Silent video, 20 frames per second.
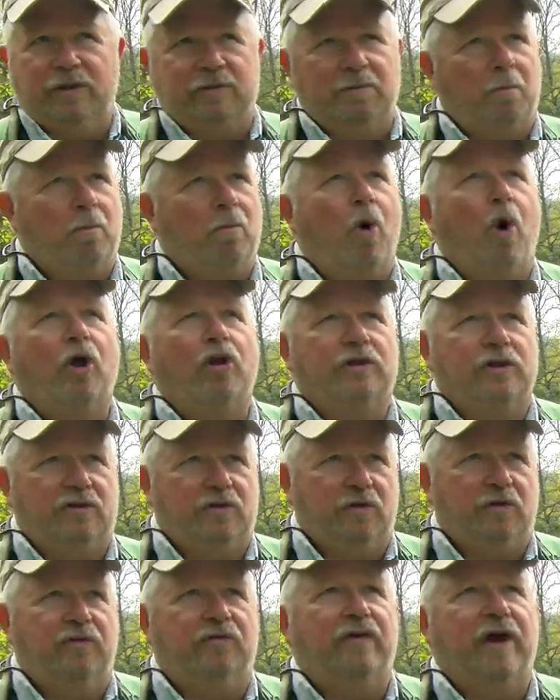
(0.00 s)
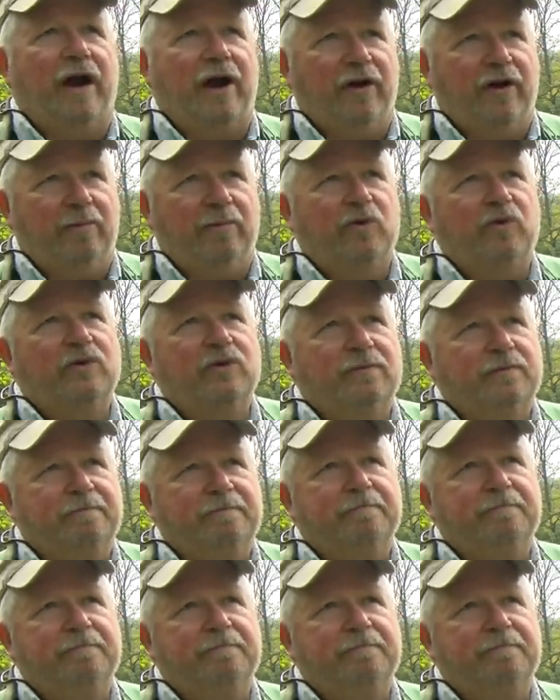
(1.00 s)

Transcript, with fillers: It's a okay. multitude of variables.